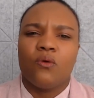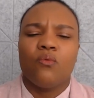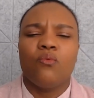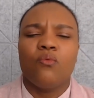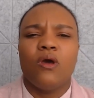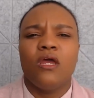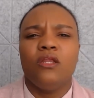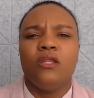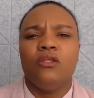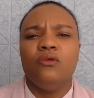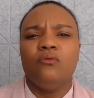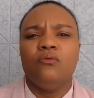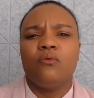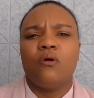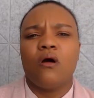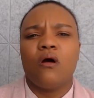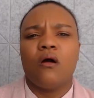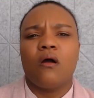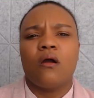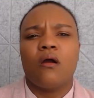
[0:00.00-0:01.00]
When
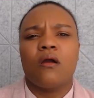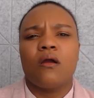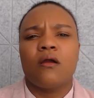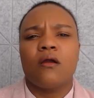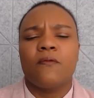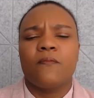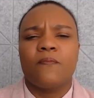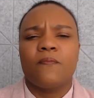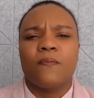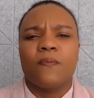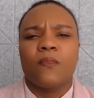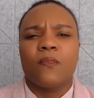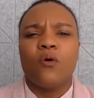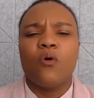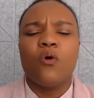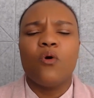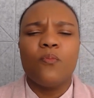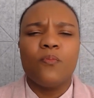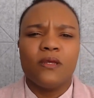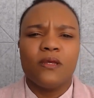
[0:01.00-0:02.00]
you are
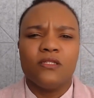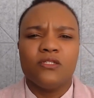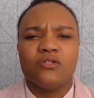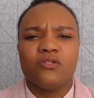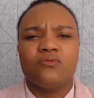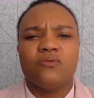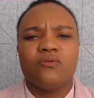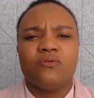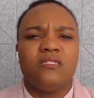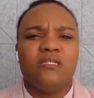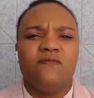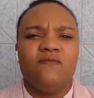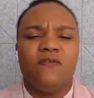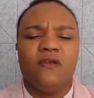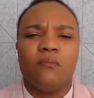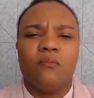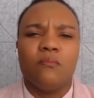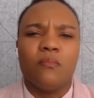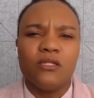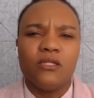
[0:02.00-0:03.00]
open to
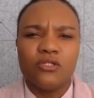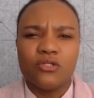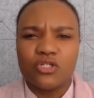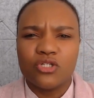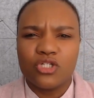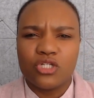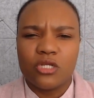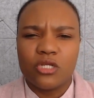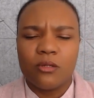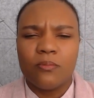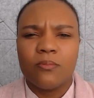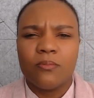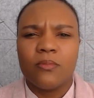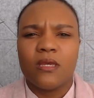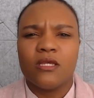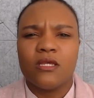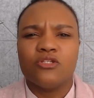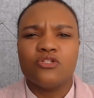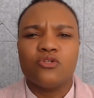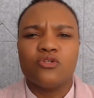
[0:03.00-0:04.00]
receiving mentorship
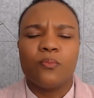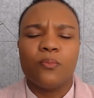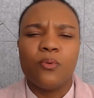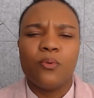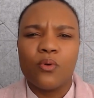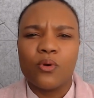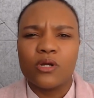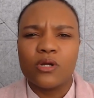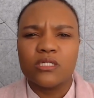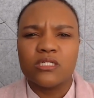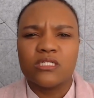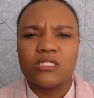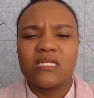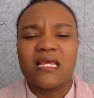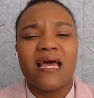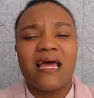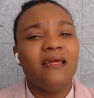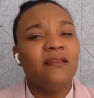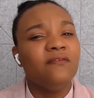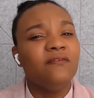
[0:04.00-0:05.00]
and support
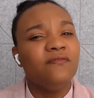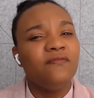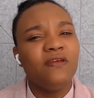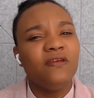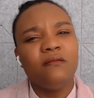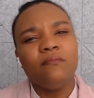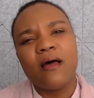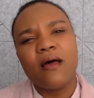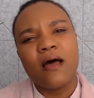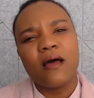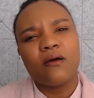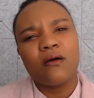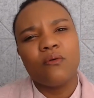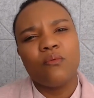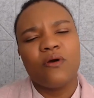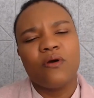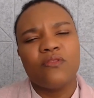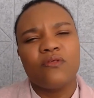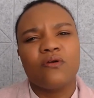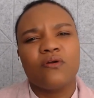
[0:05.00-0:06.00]
and feedback,
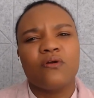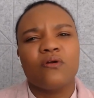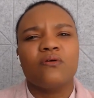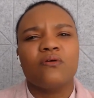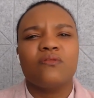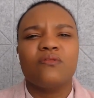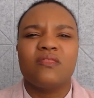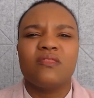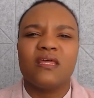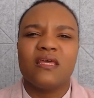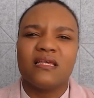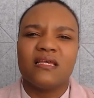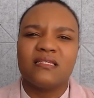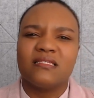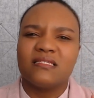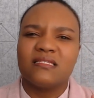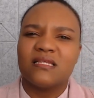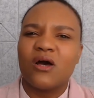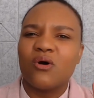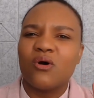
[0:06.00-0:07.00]
whether they
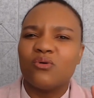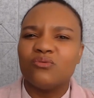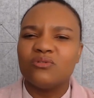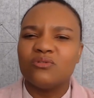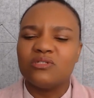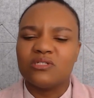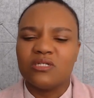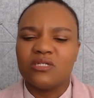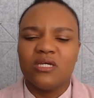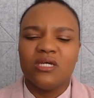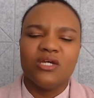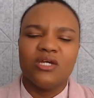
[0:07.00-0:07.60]
sound